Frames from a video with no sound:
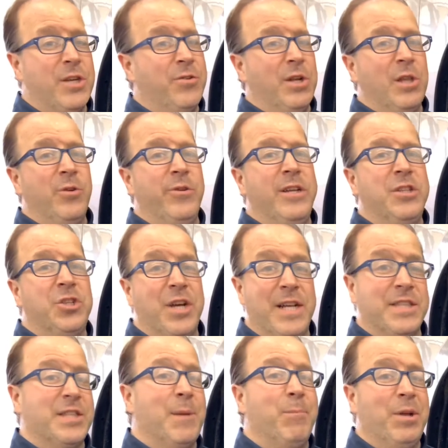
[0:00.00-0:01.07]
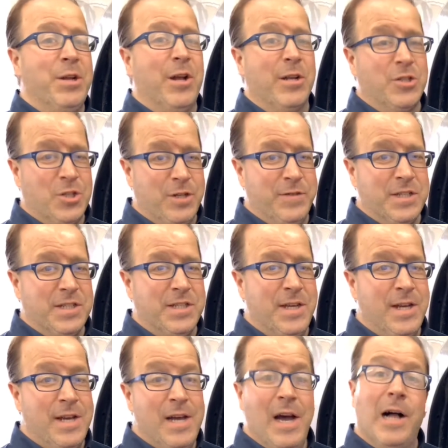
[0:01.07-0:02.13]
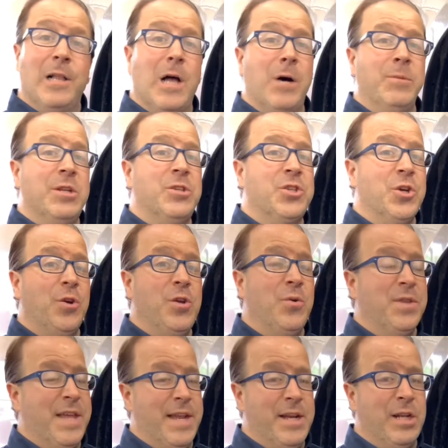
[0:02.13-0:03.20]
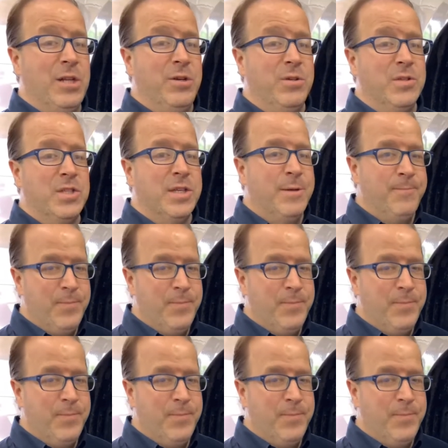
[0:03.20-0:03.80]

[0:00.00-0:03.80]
at Louie and John's Complete Auto Service. Allow me to show you what that includes.